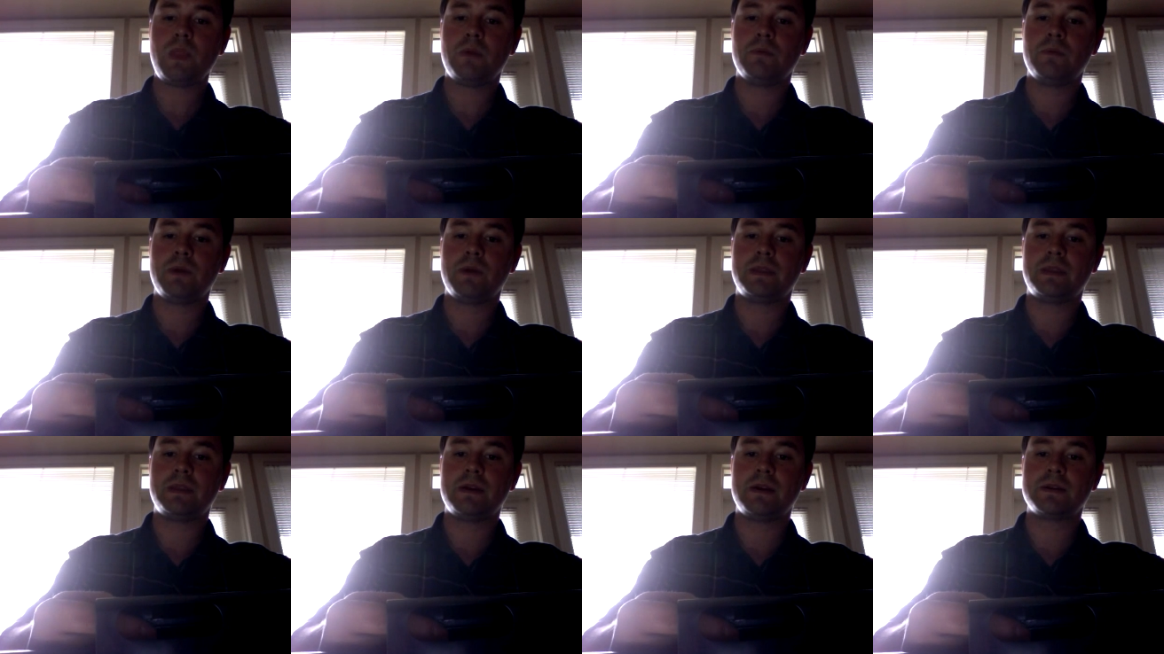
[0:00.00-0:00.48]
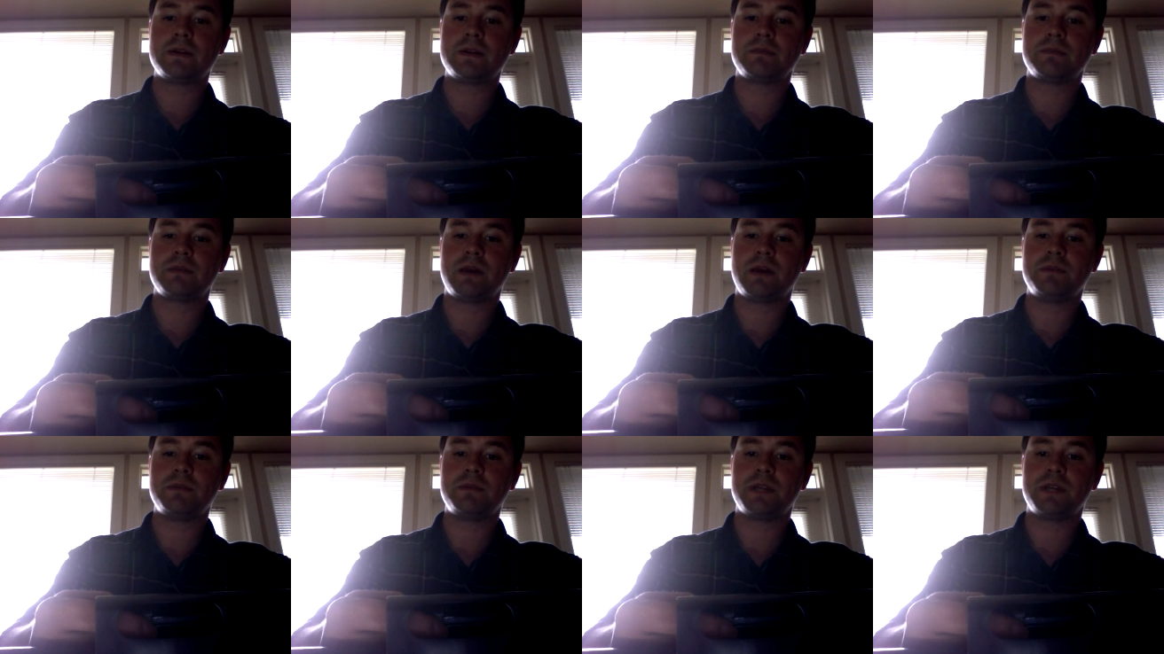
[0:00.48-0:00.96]
right there
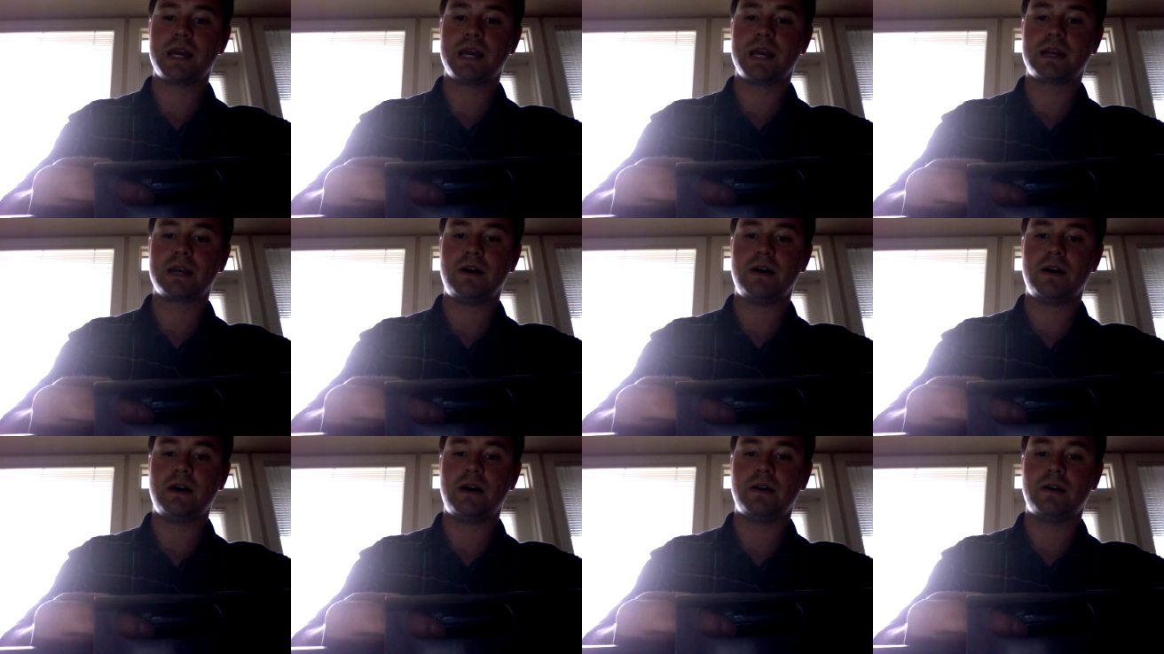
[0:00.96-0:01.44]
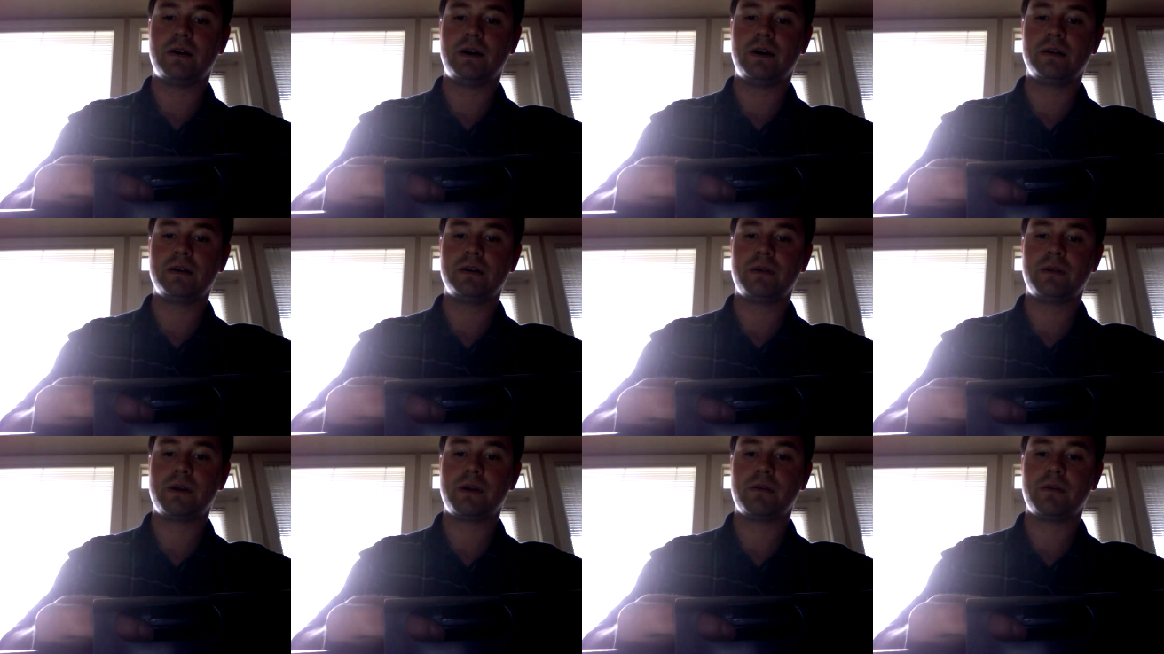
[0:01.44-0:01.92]
sometimes you get caught
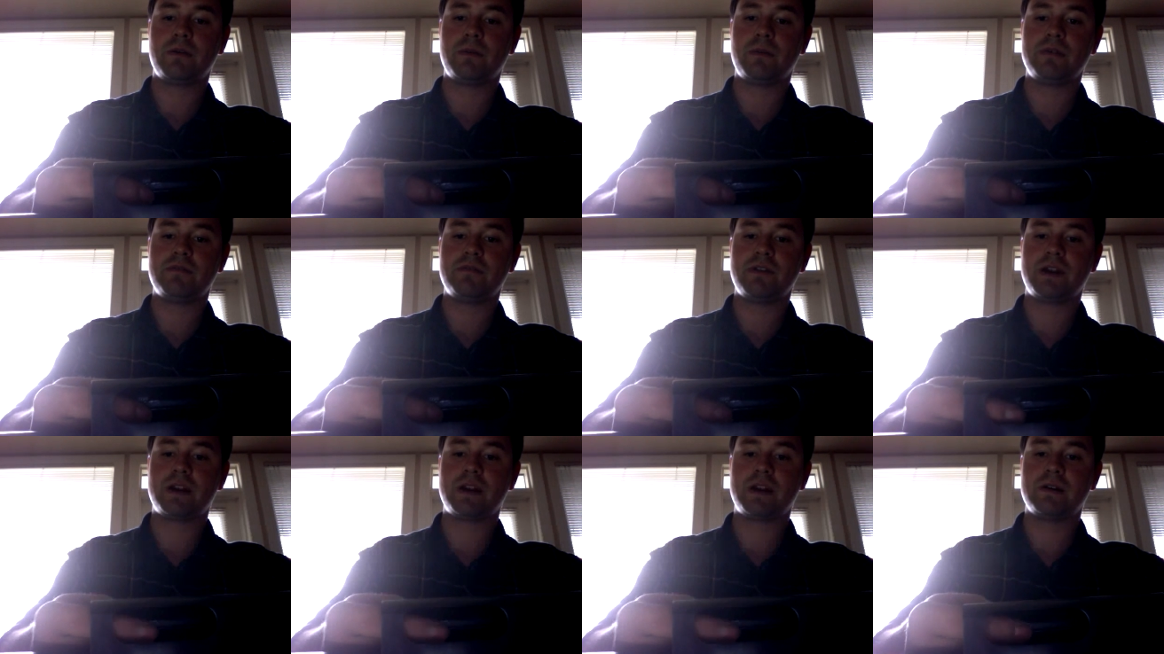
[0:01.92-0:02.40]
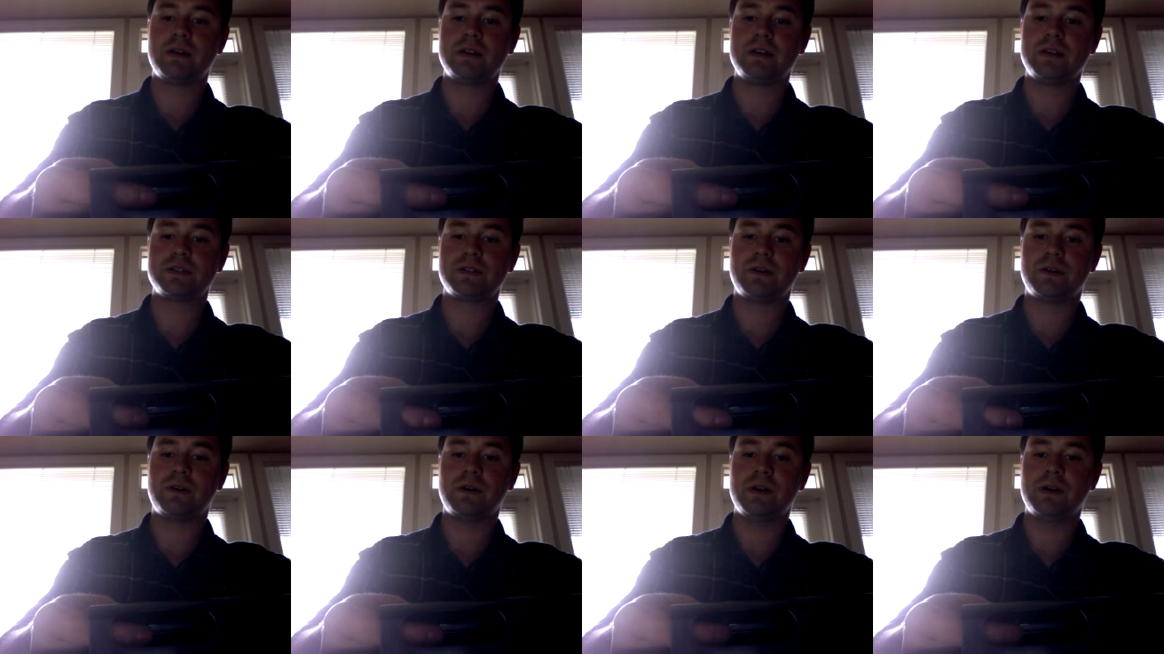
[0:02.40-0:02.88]
on right where my finger
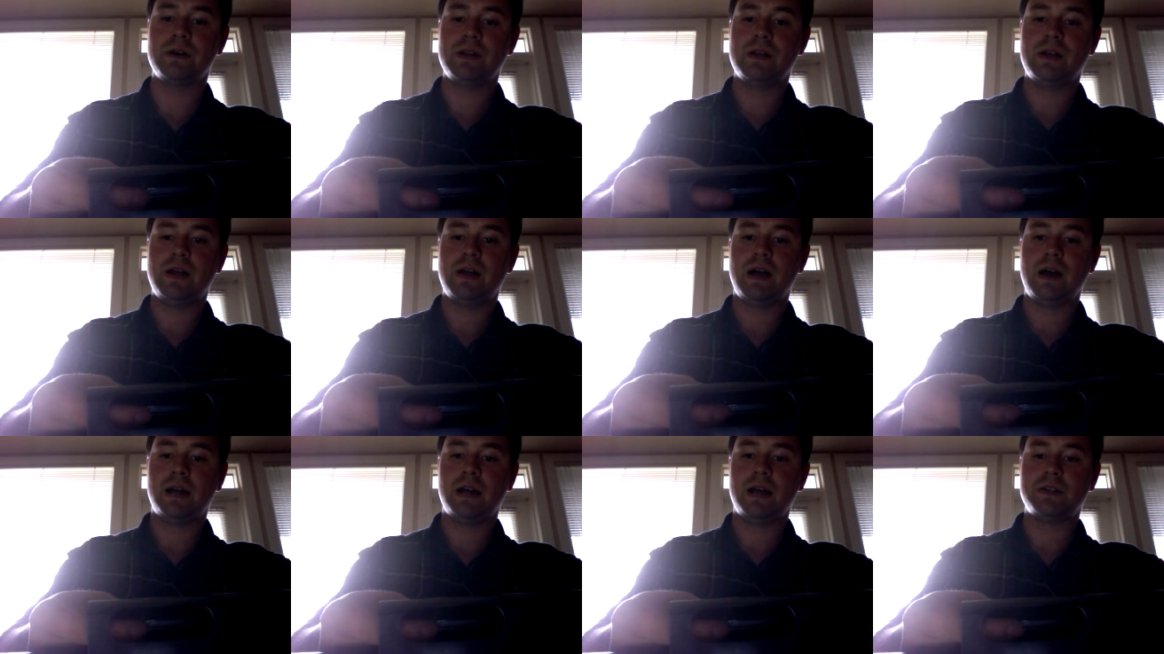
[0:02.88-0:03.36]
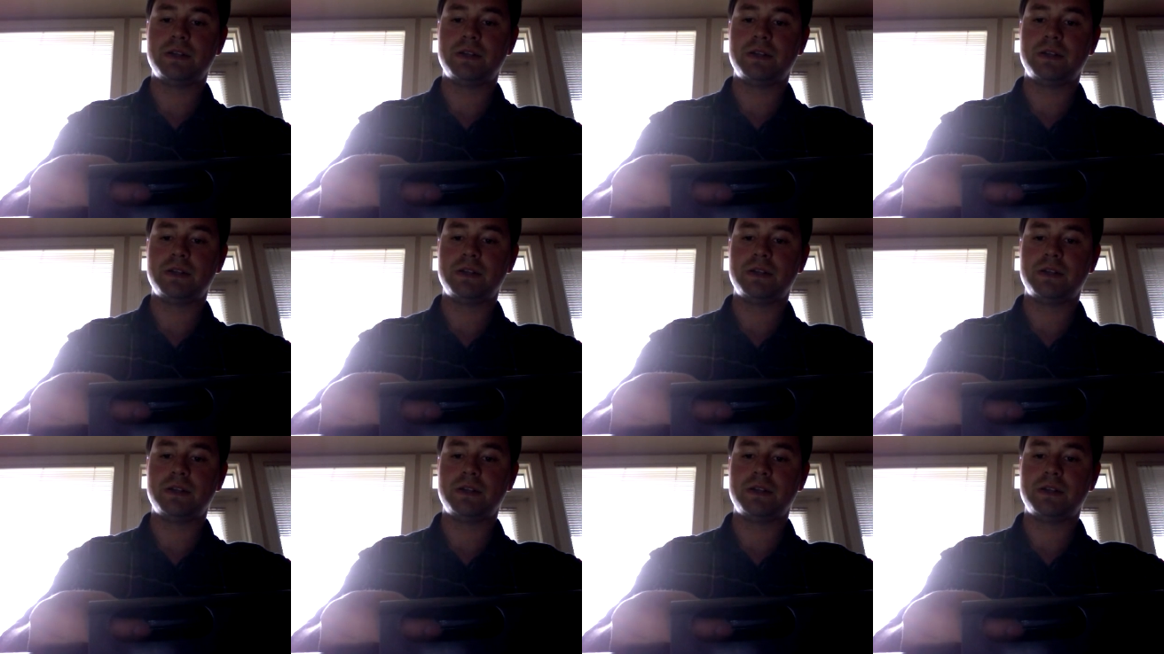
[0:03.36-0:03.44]
is, so I